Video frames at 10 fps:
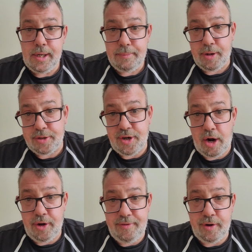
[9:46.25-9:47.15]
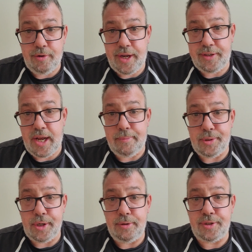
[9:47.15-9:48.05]
but I'll start leaving a link down
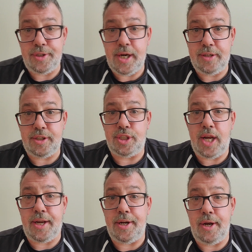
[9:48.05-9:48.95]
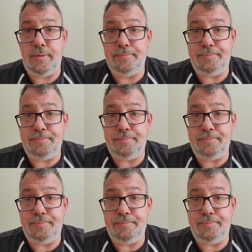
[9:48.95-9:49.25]
below so you guys can check it out,